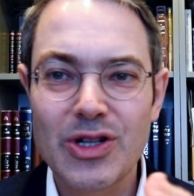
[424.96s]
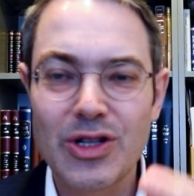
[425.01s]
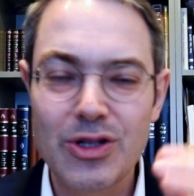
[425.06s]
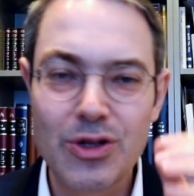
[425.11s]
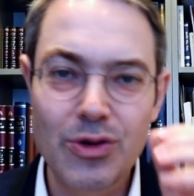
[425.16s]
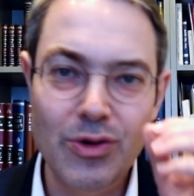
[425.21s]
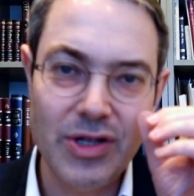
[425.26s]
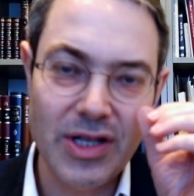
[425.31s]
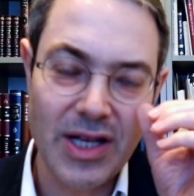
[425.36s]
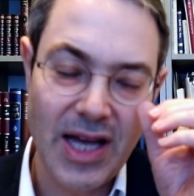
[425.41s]
the
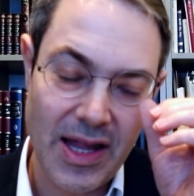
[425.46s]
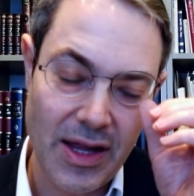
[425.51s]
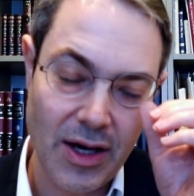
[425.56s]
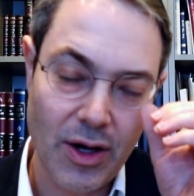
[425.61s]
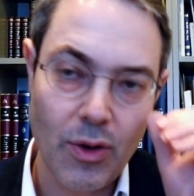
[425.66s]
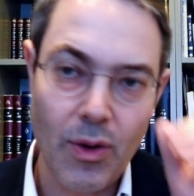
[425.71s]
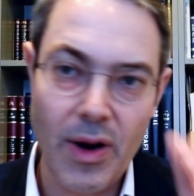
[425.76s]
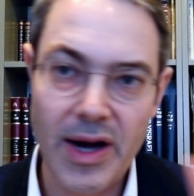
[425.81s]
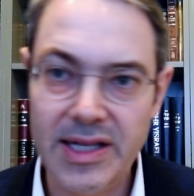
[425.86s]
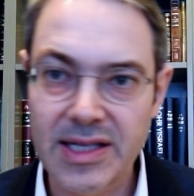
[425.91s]
two together
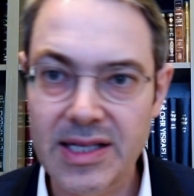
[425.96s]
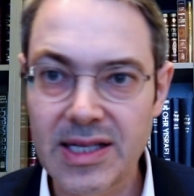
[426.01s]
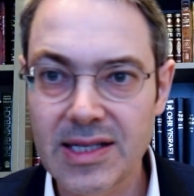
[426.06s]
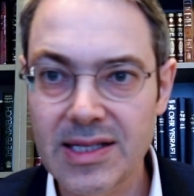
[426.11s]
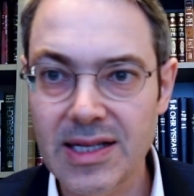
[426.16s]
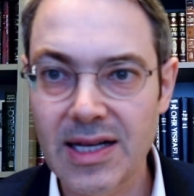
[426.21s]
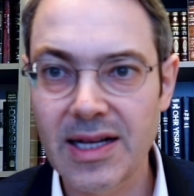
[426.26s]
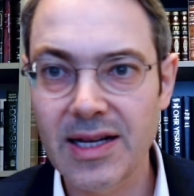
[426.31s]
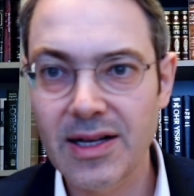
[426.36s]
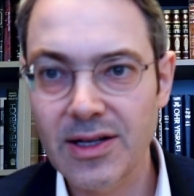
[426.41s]
quite
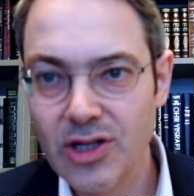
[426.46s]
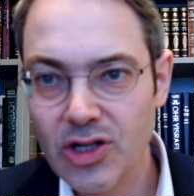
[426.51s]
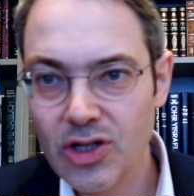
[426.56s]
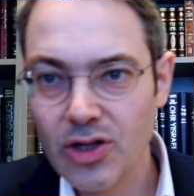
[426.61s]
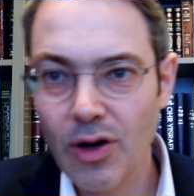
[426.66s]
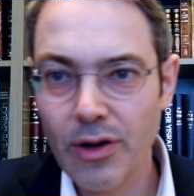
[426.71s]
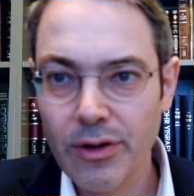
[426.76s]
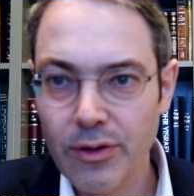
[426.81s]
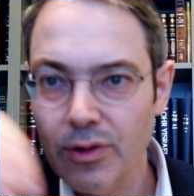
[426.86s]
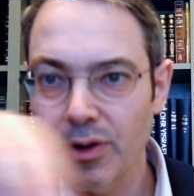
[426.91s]
easily and just
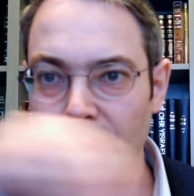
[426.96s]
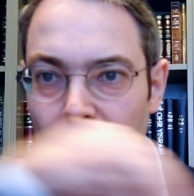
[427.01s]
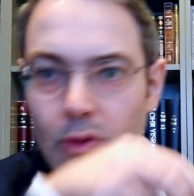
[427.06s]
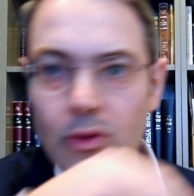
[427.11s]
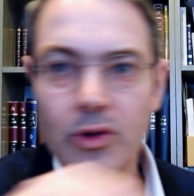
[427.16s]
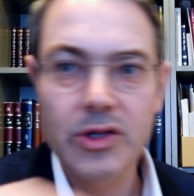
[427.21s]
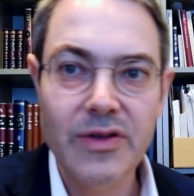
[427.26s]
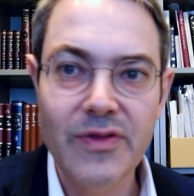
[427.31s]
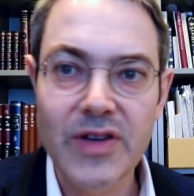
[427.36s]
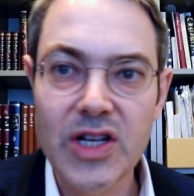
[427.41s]
gone through the
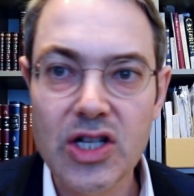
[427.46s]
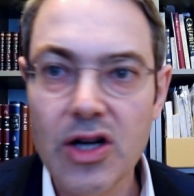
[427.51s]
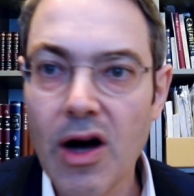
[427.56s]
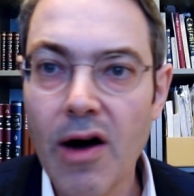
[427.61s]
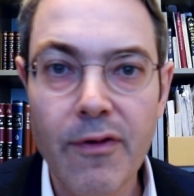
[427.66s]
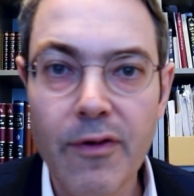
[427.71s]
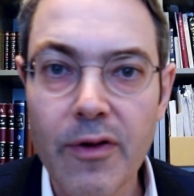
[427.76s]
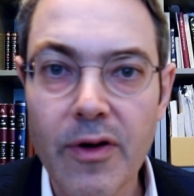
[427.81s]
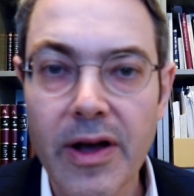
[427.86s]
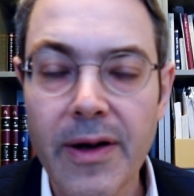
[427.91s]
laws of each
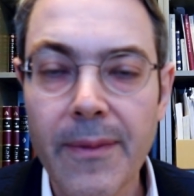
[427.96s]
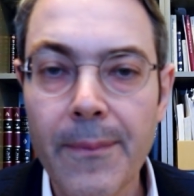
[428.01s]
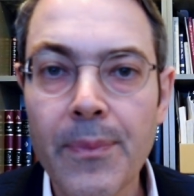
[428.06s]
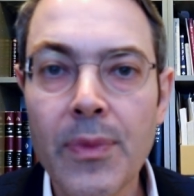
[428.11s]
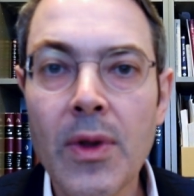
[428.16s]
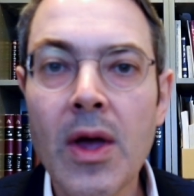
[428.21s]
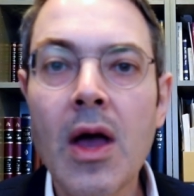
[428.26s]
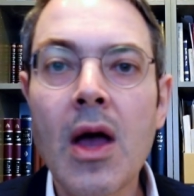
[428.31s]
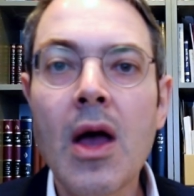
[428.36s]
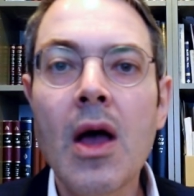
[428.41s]
offering.
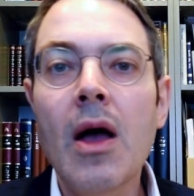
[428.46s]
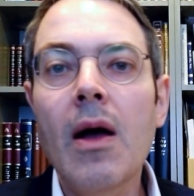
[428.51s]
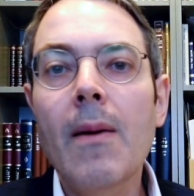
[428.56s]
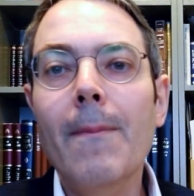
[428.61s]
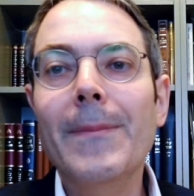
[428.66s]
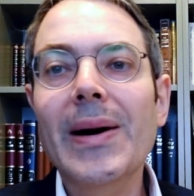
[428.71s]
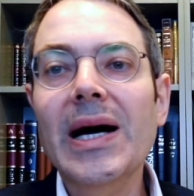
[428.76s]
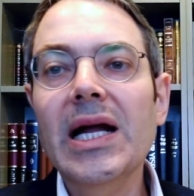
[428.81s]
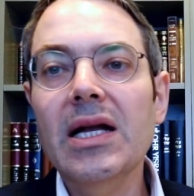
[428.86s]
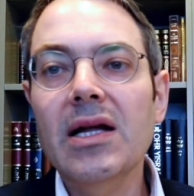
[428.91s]

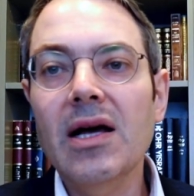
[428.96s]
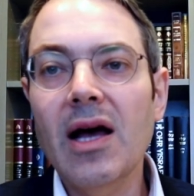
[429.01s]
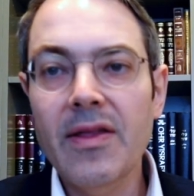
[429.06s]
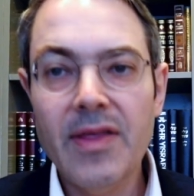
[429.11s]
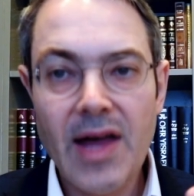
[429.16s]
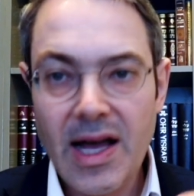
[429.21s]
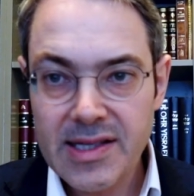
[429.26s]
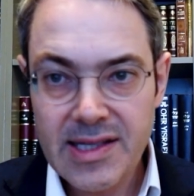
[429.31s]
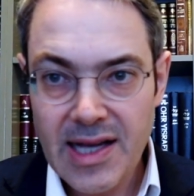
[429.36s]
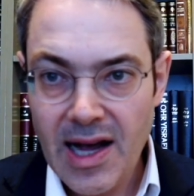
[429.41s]
And
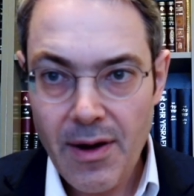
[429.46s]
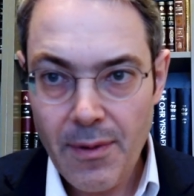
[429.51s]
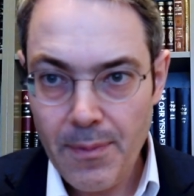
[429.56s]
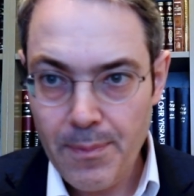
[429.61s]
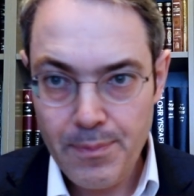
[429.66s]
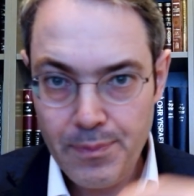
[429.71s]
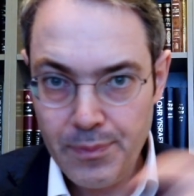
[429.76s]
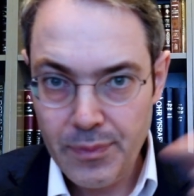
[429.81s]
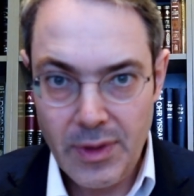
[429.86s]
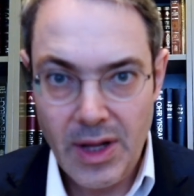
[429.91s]
that's how
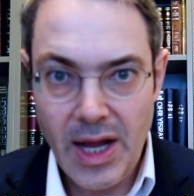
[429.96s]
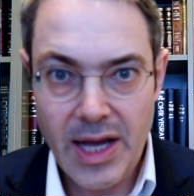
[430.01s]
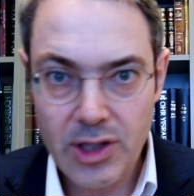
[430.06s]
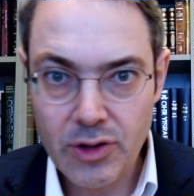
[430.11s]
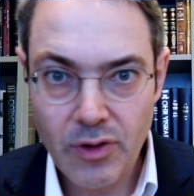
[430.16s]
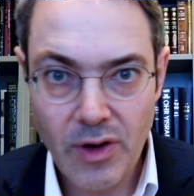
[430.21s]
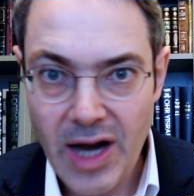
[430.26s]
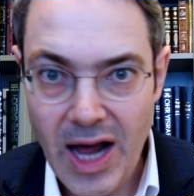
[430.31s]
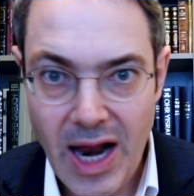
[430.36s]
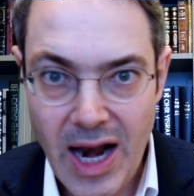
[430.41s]

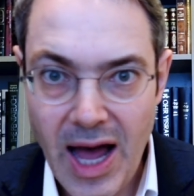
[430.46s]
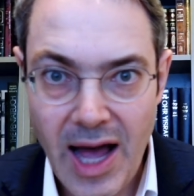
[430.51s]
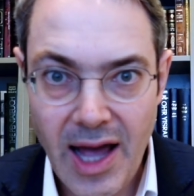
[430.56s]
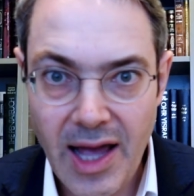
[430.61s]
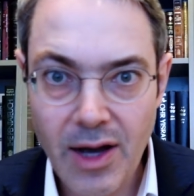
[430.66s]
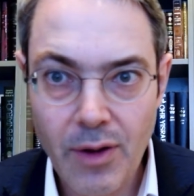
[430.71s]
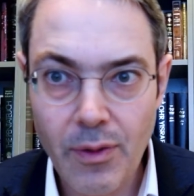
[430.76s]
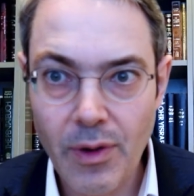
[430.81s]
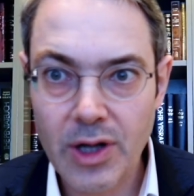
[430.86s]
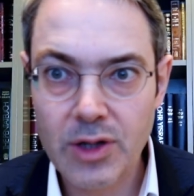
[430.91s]
later on
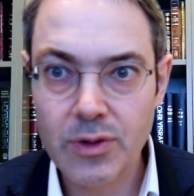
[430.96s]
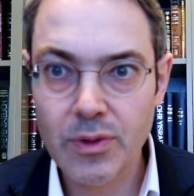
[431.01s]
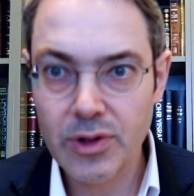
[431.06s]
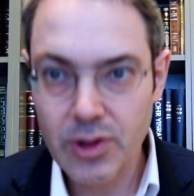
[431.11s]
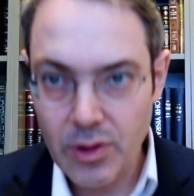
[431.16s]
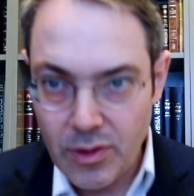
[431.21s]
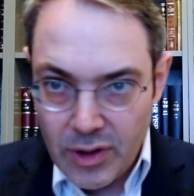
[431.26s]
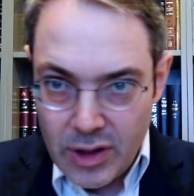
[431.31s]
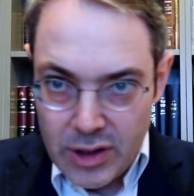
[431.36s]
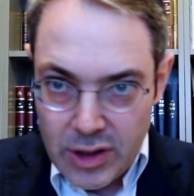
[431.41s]
halachic works will
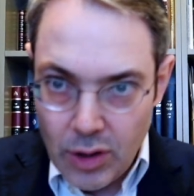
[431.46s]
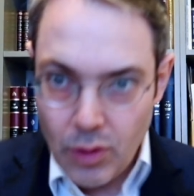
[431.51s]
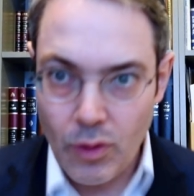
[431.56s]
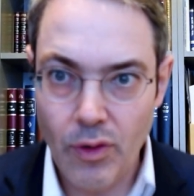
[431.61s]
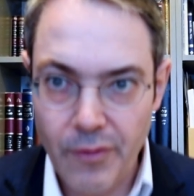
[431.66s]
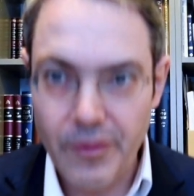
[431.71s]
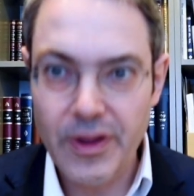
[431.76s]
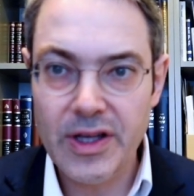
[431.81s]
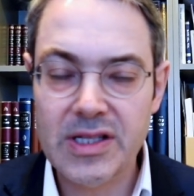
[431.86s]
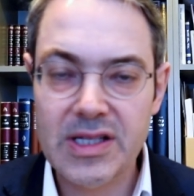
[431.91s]
do. There's the law
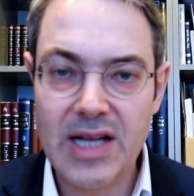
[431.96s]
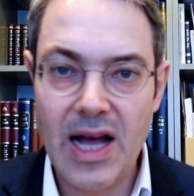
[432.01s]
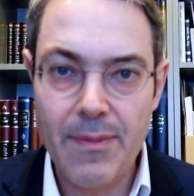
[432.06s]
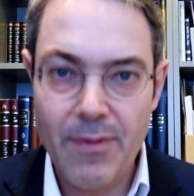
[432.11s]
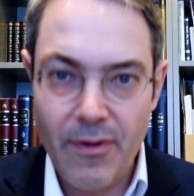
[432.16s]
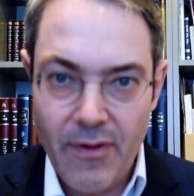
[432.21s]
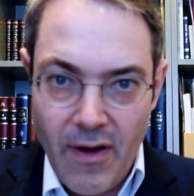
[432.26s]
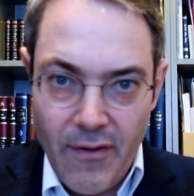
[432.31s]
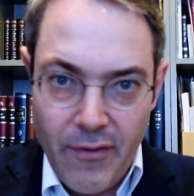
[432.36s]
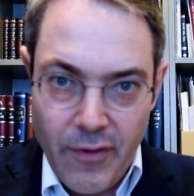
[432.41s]
of this type
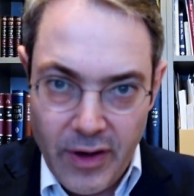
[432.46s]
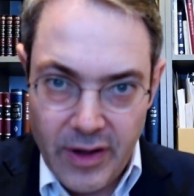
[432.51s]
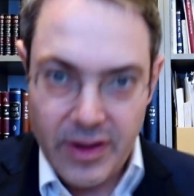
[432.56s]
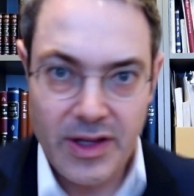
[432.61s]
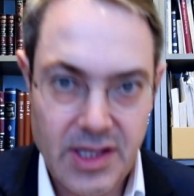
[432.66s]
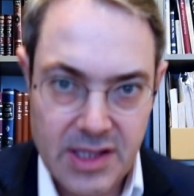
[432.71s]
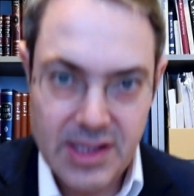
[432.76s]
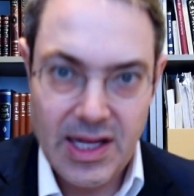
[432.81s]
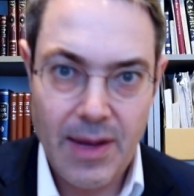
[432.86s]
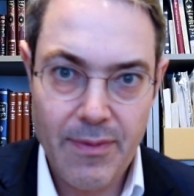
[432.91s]
of offering,
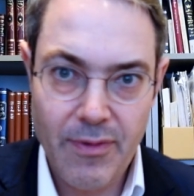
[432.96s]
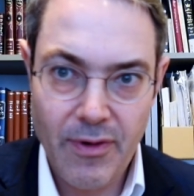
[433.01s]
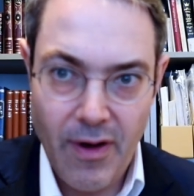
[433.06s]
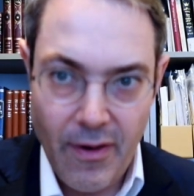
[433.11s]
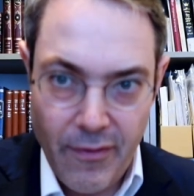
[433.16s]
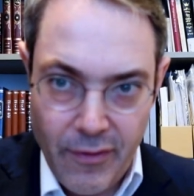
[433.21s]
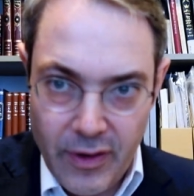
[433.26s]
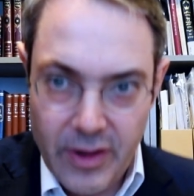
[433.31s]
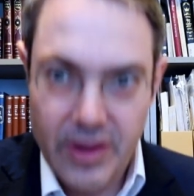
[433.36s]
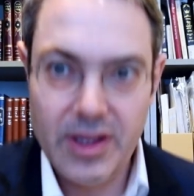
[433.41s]
this type of
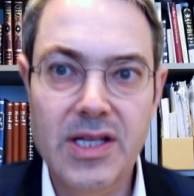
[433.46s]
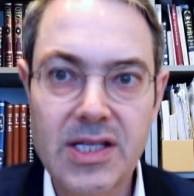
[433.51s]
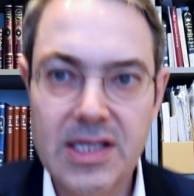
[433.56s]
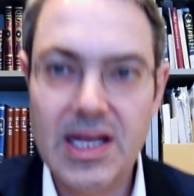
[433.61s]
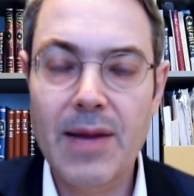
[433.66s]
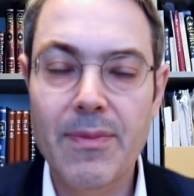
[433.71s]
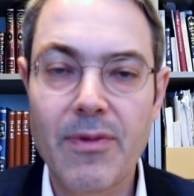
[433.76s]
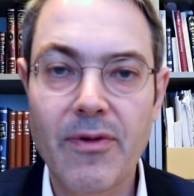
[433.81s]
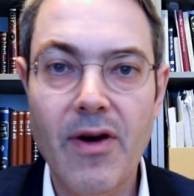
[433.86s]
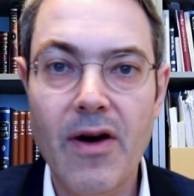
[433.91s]
offering, this
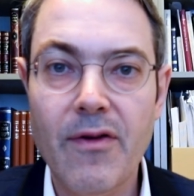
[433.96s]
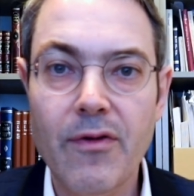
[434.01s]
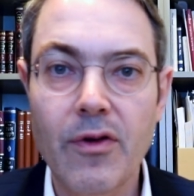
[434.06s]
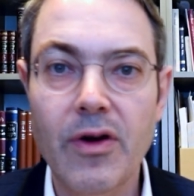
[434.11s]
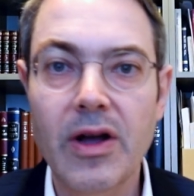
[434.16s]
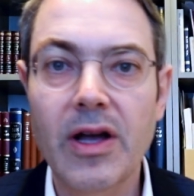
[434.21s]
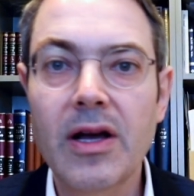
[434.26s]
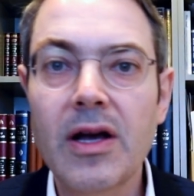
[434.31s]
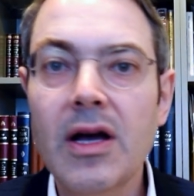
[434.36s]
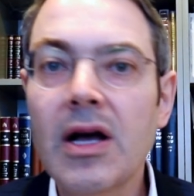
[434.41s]
type of
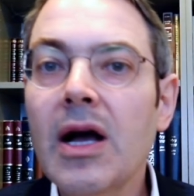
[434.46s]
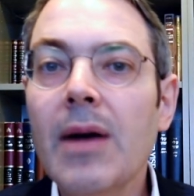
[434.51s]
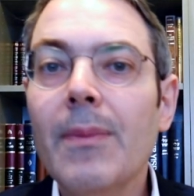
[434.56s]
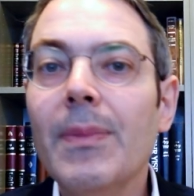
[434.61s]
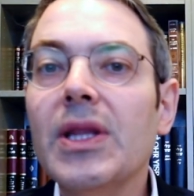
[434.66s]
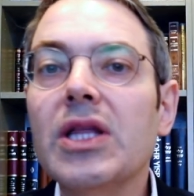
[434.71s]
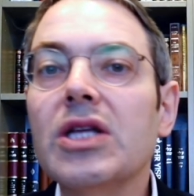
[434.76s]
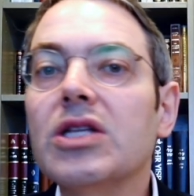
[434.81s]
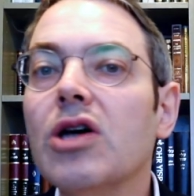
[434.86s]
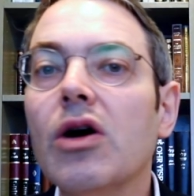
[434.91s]
offering.
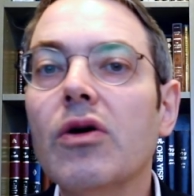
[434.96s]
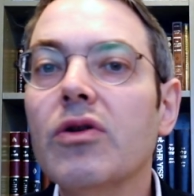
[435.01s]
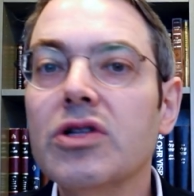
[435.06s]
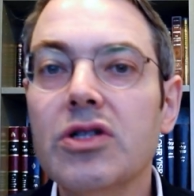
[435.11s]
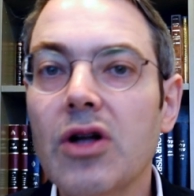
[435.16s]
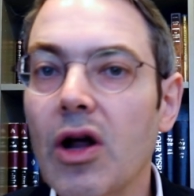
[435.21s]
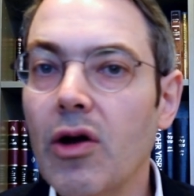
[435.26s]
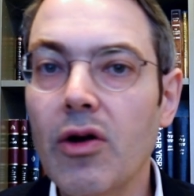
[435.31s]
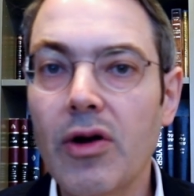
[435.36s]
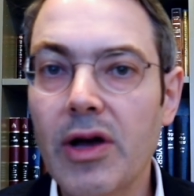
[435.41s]
But the Torah is
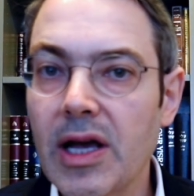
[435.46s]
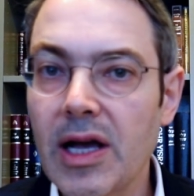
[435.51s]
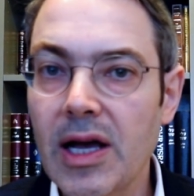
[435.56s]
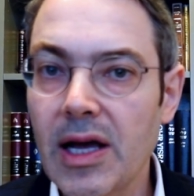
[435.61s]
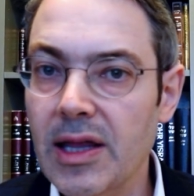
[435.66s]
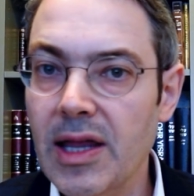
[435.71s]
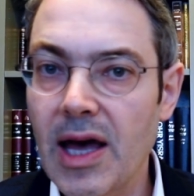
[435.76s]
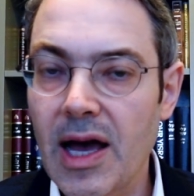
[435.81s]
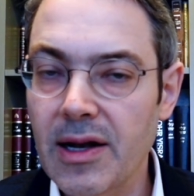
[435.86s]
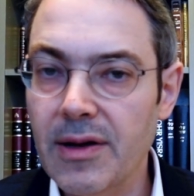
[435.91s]
not looking
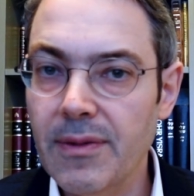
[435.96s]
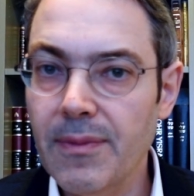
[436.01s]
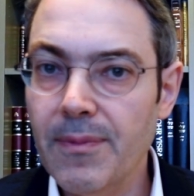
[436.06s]
at that.